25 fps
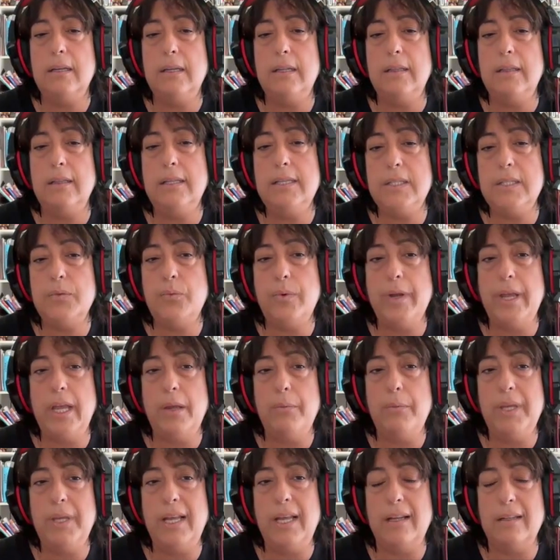In this
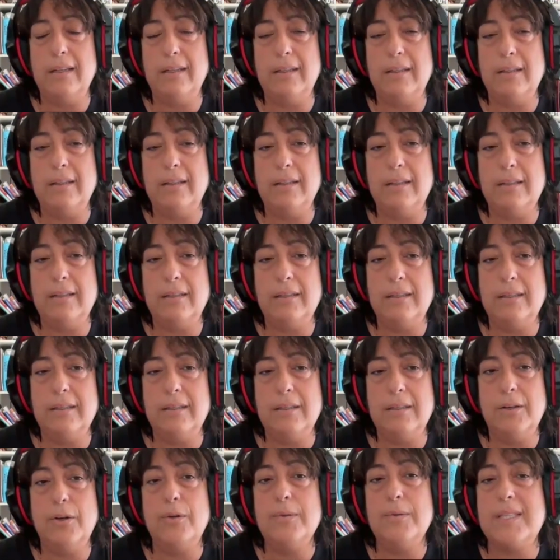way, we
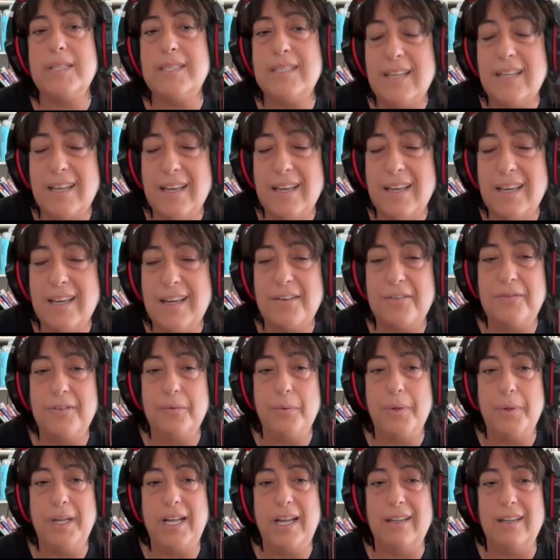can conserve,
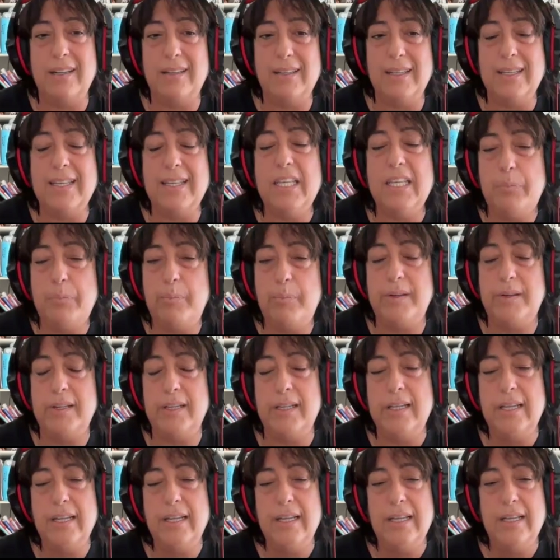we can keep
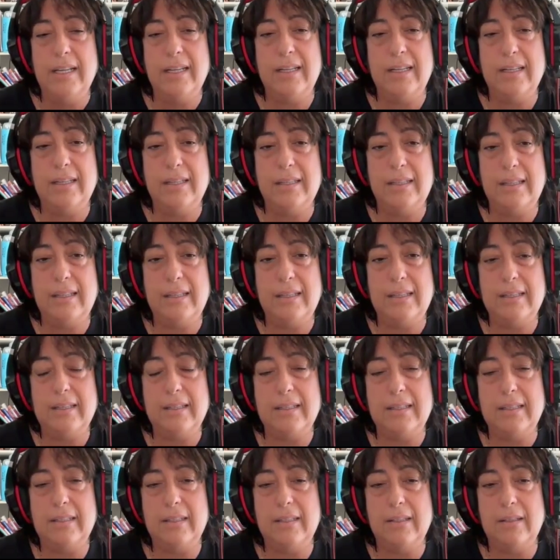
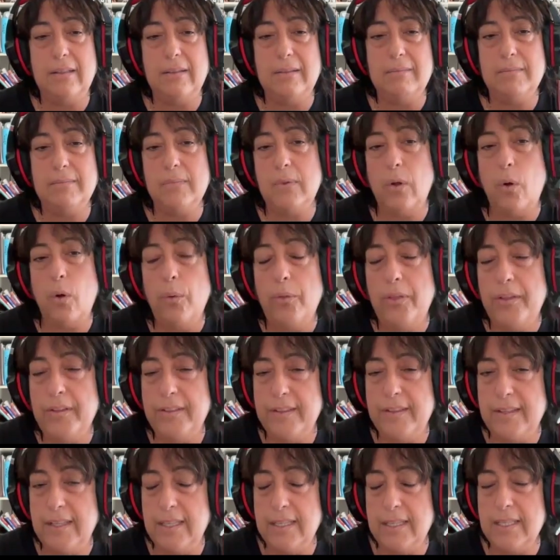all
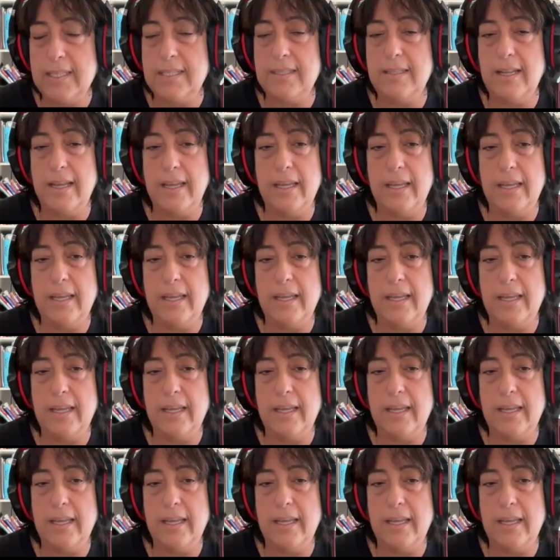the things they